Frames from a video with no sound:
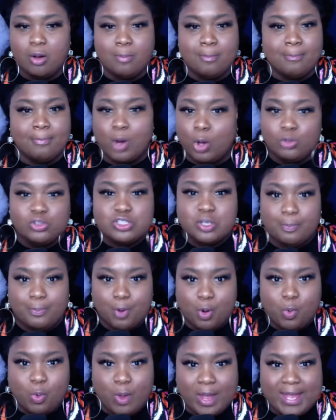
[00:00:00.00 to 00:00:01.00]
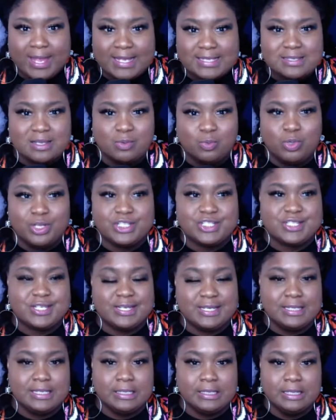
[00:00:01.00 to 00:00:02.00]
multiple ways in which
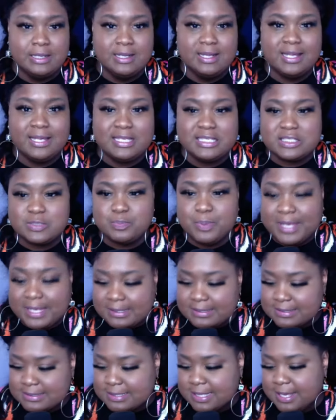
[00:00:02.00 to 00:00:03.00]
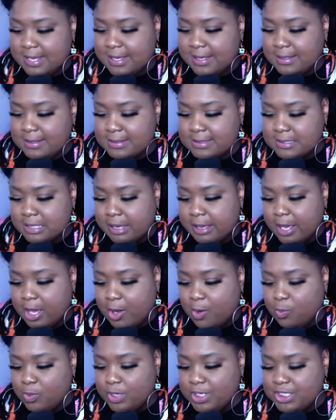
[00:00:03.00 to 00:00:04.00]
he he speaks things.
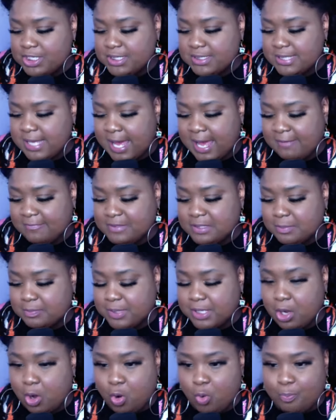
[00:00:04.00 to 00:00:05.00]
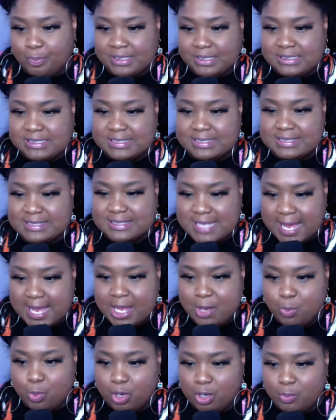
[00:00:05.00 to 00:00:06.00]
We just have to be open to
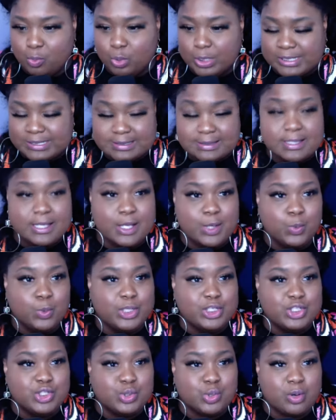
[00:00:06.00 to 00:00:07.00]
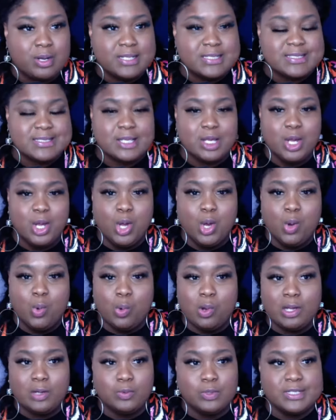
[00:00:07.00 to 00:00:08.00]
say what we see. We trust
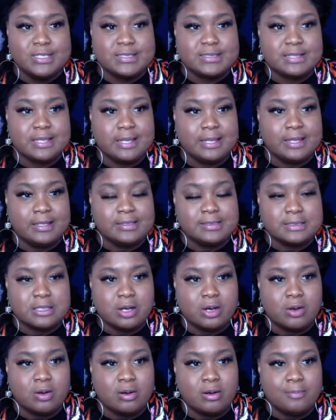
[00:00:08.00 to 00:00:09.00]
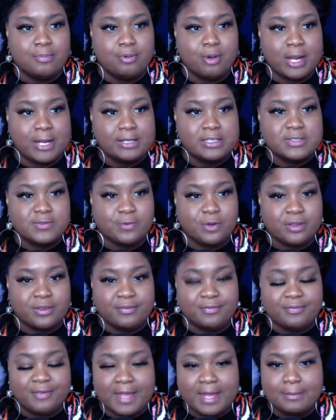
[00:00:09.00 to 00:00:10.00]
what we see. And so prayers for
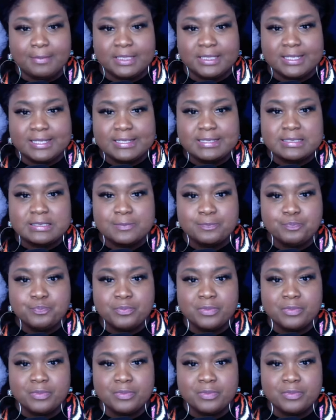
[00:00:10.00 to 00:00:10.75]
the families